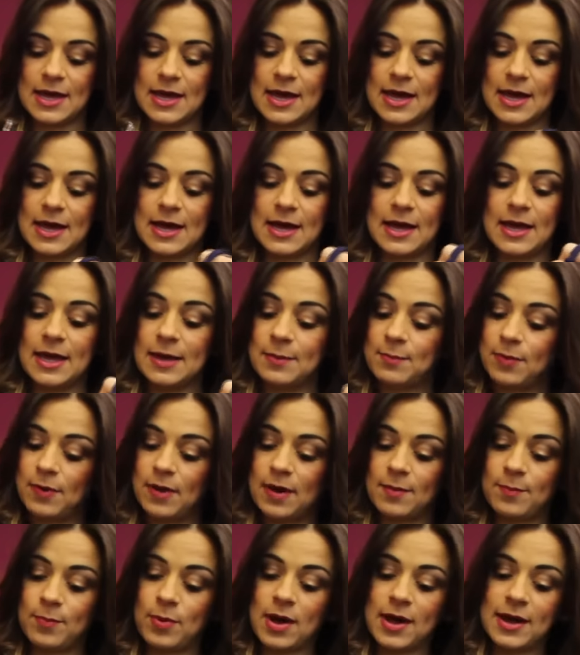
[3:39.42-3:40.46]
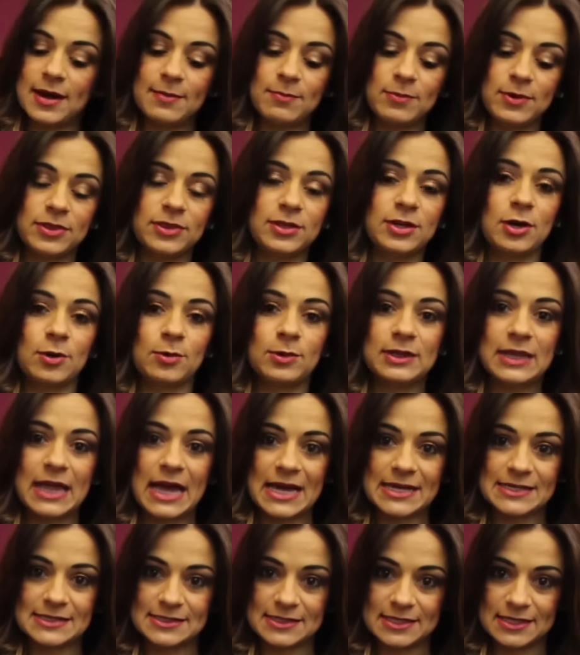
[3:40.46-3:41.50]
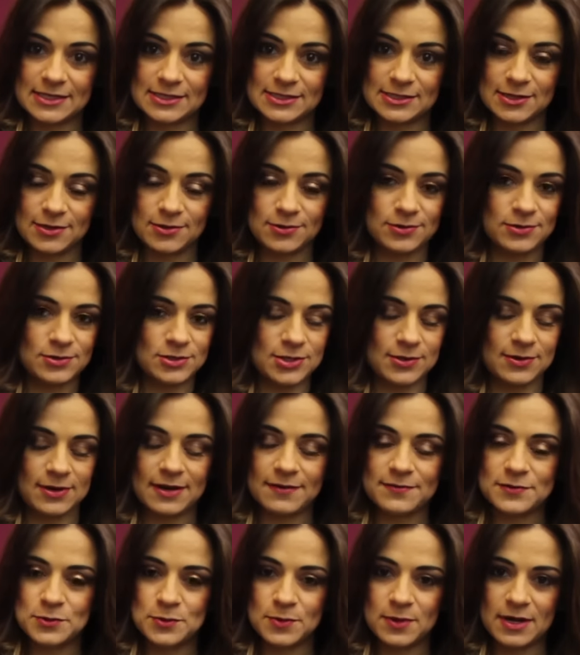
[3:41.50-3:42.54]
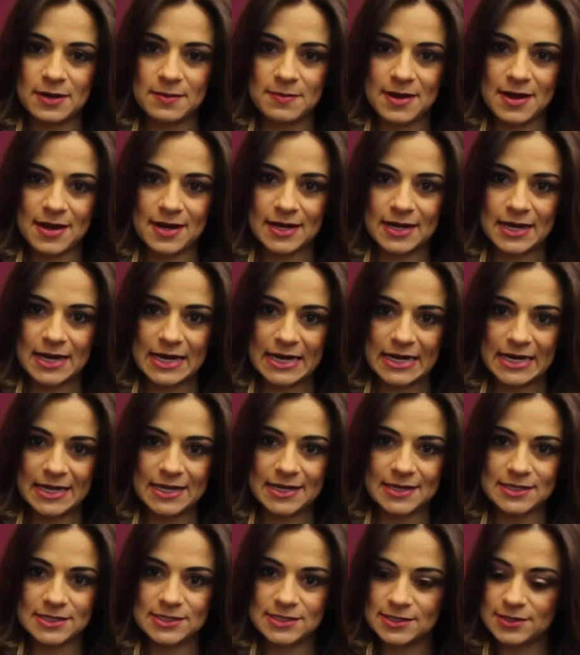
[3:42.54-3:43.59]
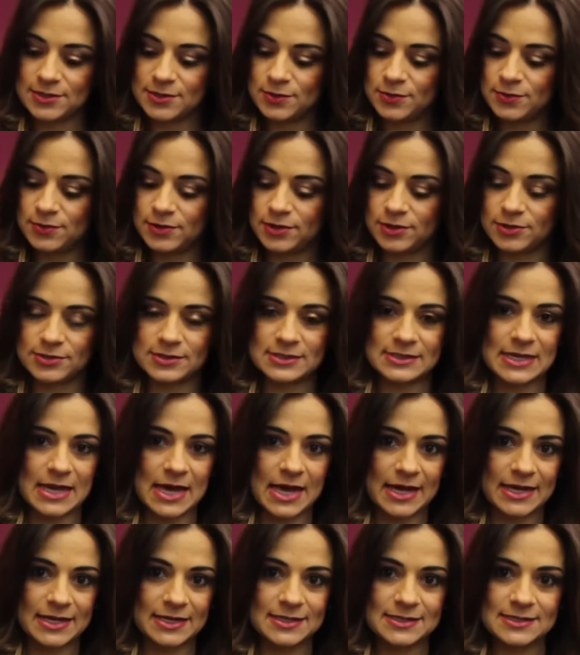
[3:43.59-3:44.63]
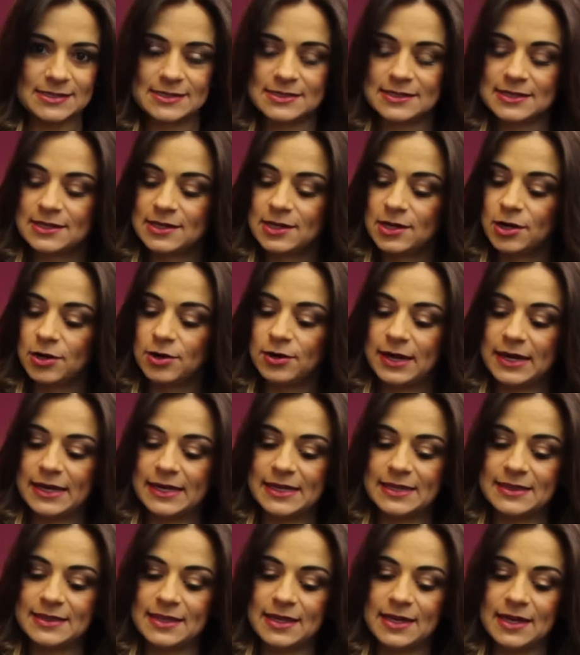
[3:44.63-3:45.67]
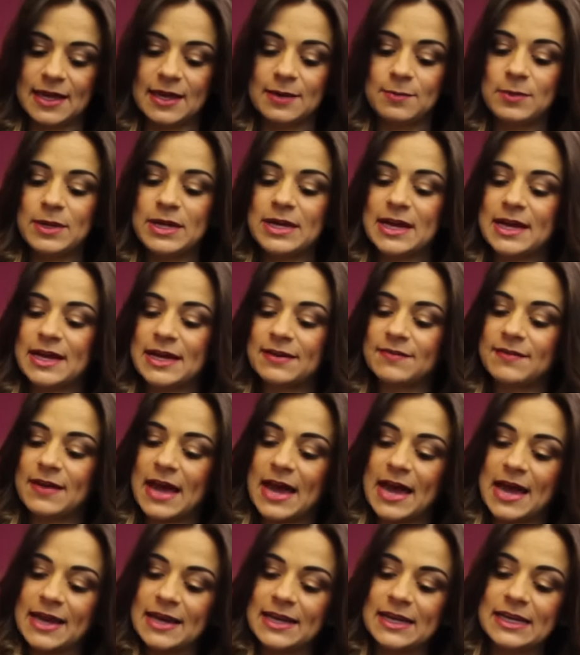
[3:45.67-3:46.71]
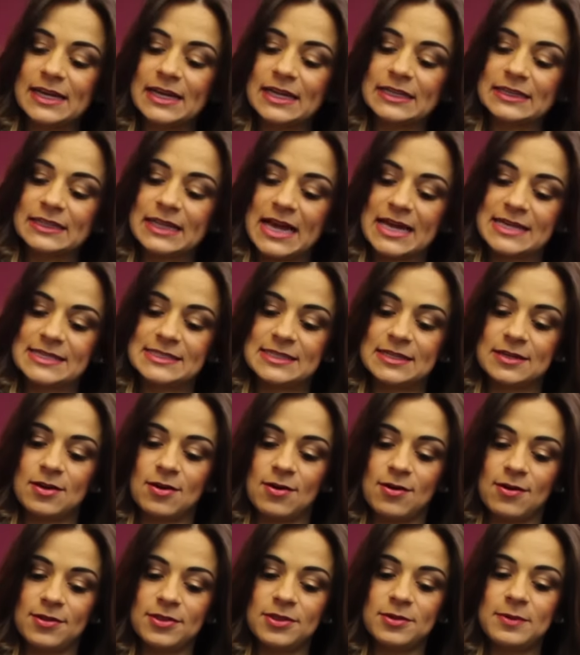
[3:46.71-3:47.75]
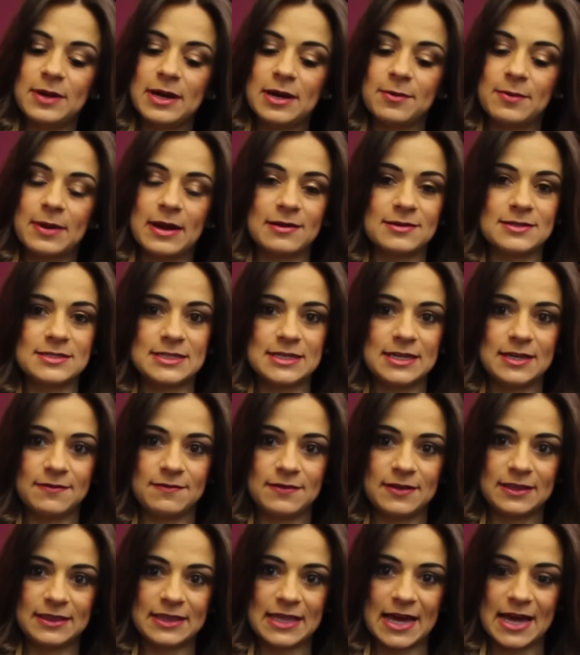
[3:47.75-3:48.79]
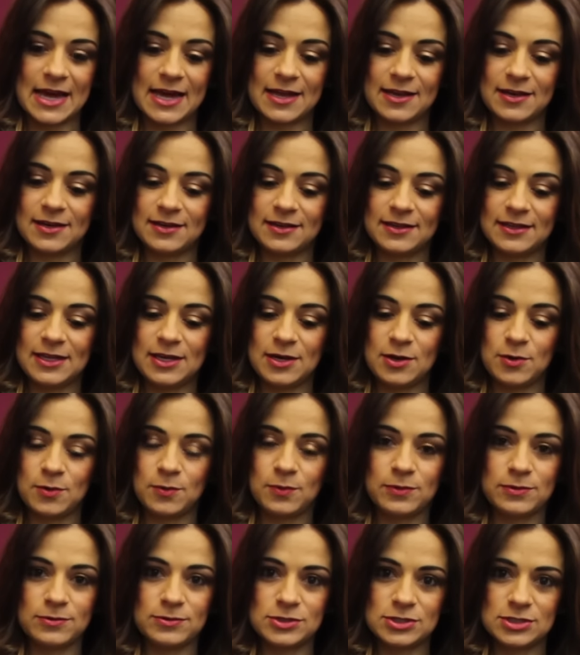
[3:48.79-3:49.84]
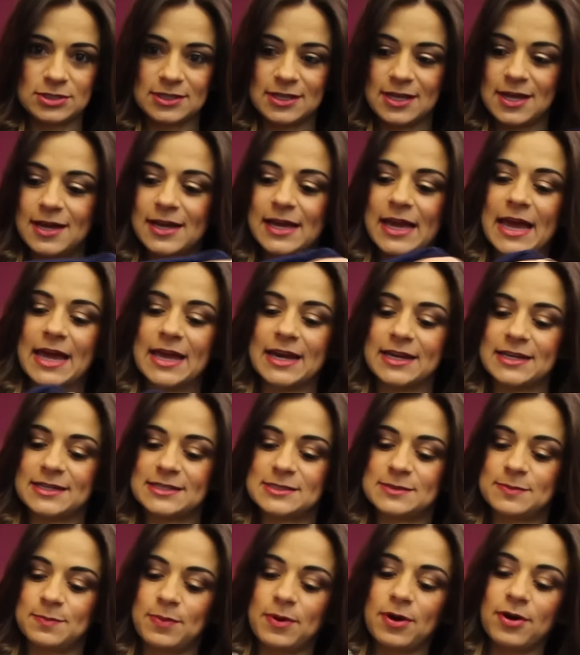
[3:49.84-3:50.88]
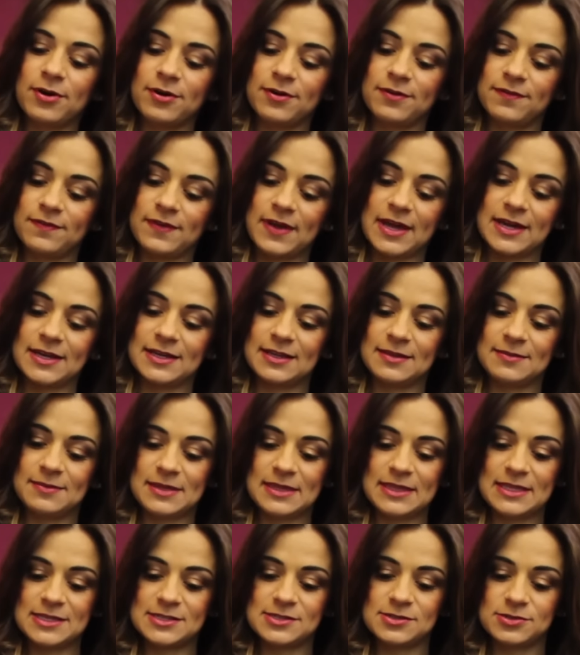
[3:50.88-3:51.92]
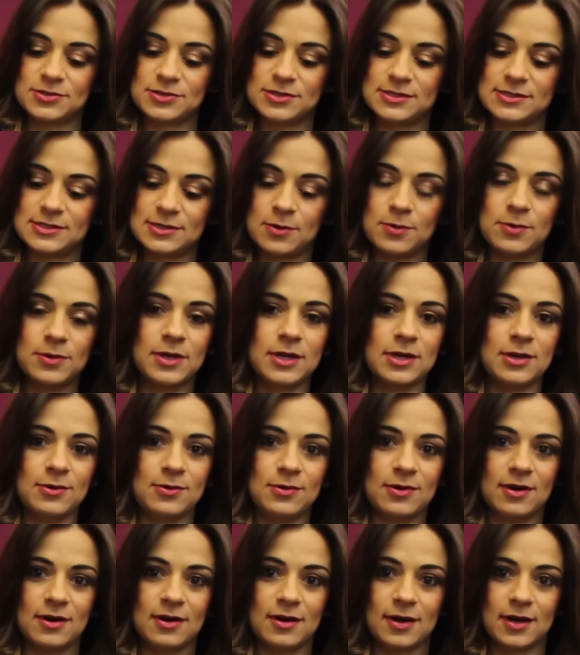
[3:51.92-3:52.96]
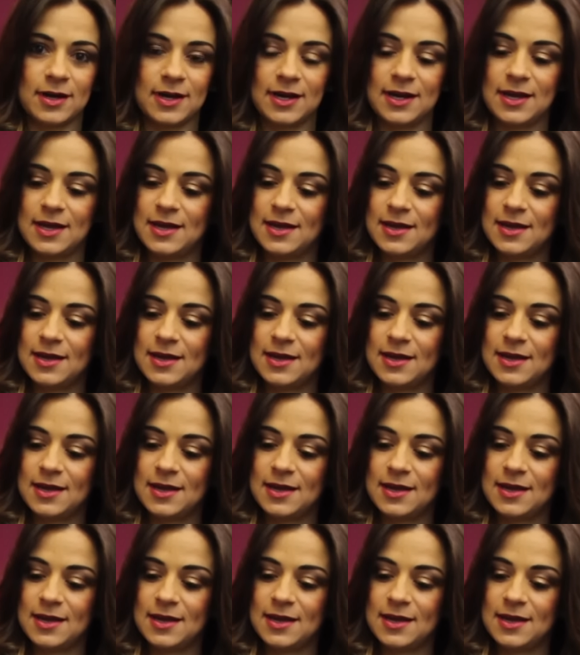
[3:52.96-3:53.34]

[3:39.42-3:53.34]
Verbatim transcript: uh, it bottom with no elastic, so don't have to worry about it cutting into your sides or anything. And we kind of added elastic all the way around to give it that, you know, ruched look, and it's perfect. I mean, these are so cute on